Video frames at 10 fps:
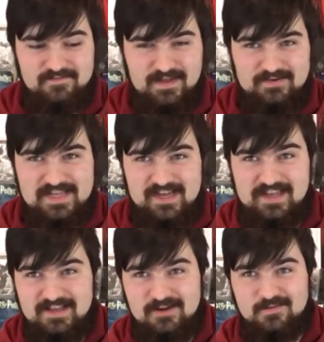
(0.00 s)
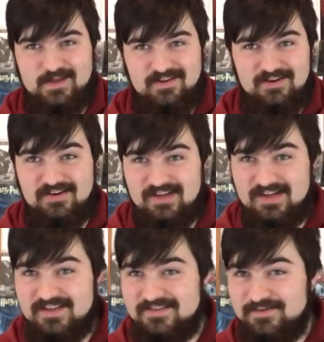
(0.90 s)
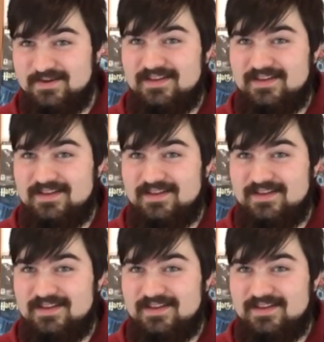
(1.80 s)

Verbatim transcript: you know, a decade ago my dog got into